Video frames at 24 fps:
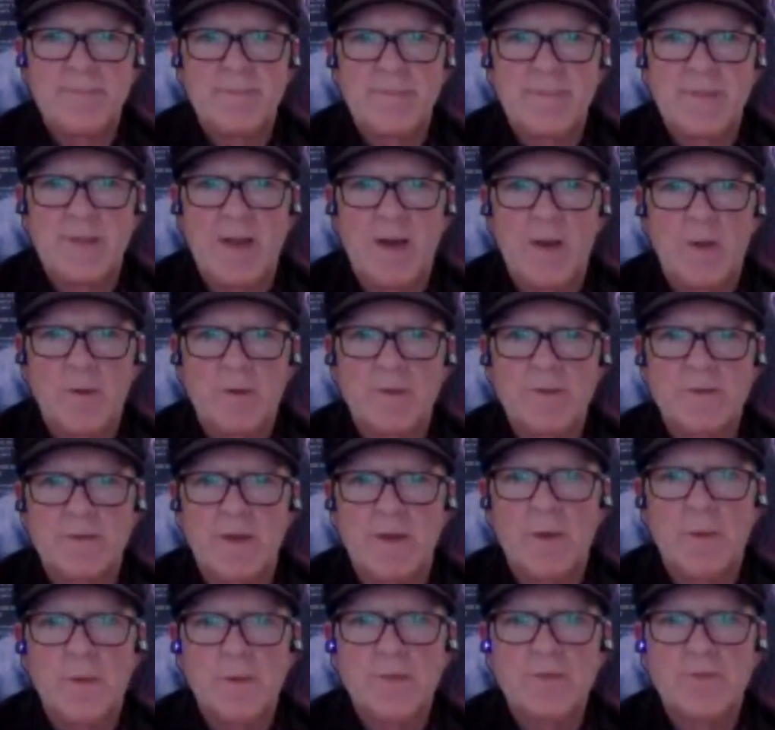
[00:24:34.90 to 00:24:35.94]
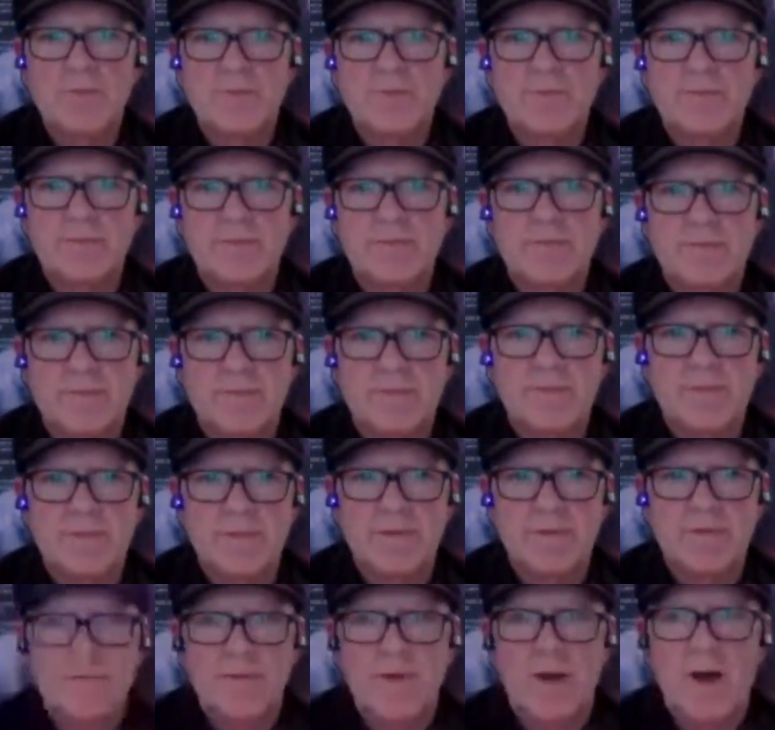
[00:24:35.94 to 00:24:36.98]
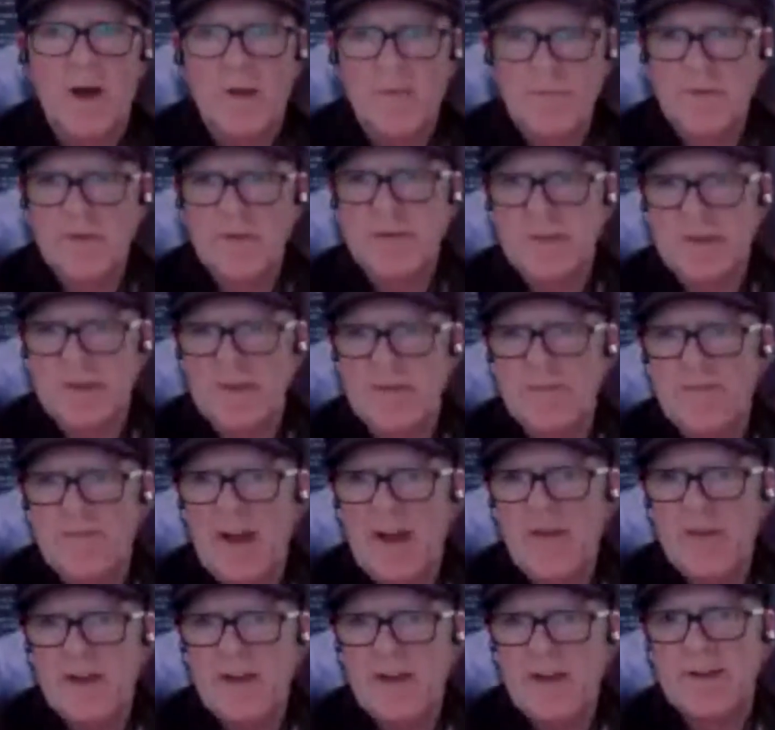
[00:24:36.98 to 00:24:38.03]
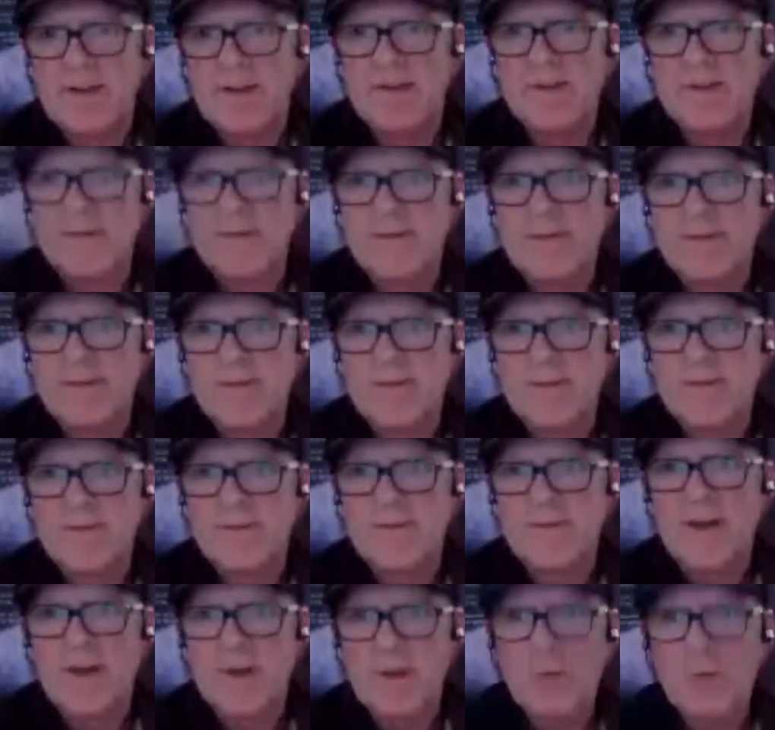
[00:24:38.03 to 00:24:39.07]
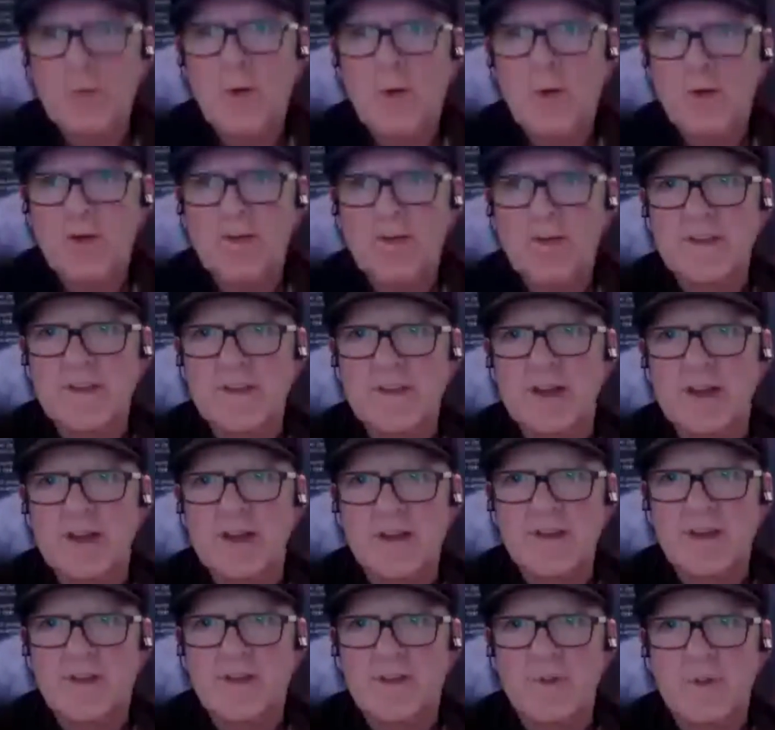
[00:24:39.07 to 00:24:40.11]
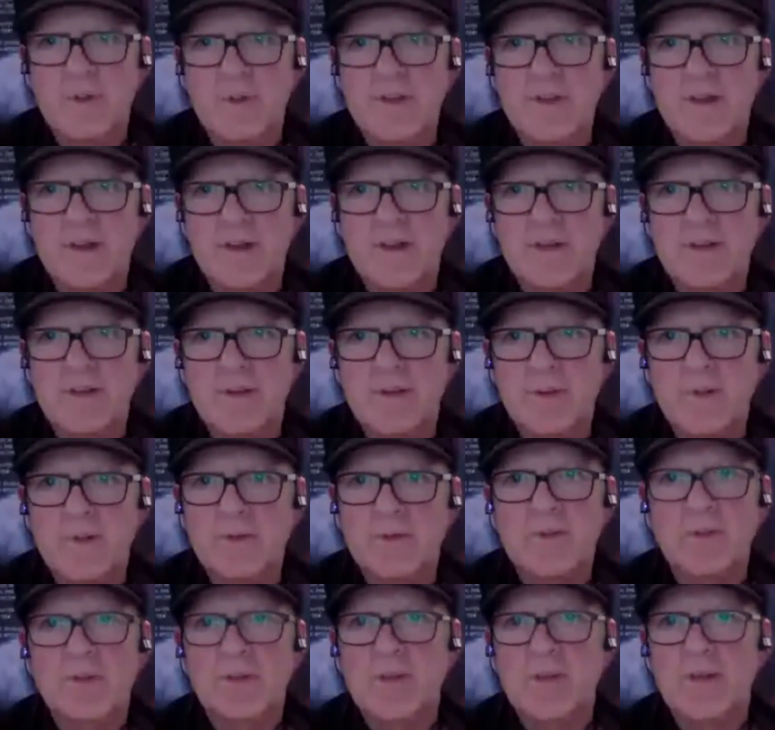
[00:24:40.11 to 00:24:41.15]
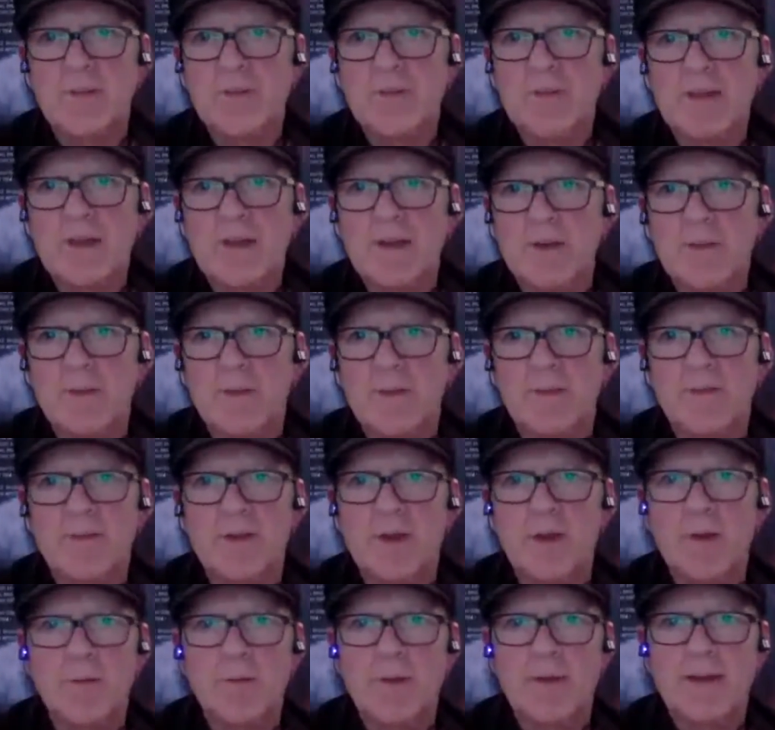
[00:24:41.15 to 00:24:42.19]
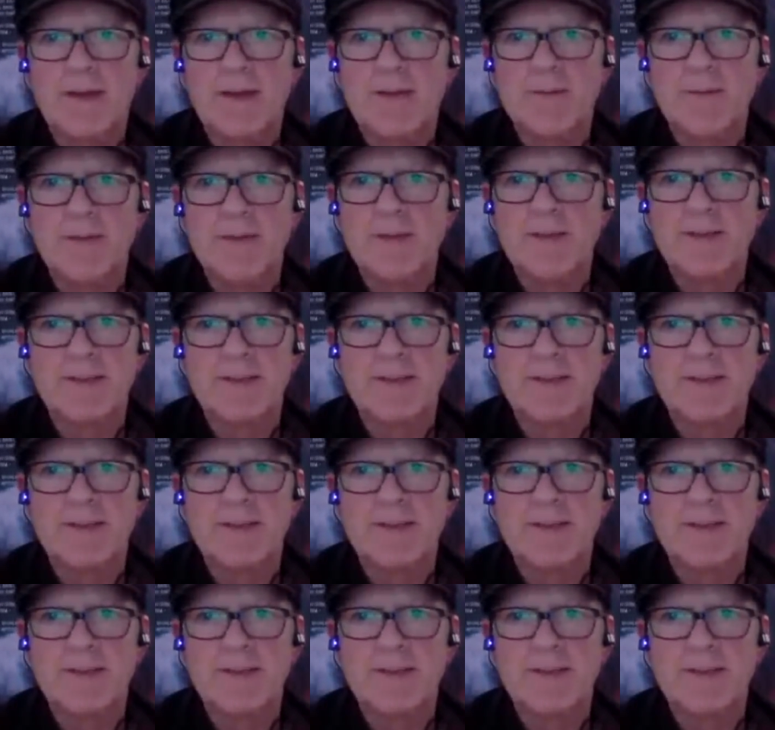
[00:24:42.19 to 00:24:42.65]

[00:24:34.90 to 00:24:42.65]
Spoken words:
I was obviously very, very worried to start off with that she was just going to pick it up and throw it back at me and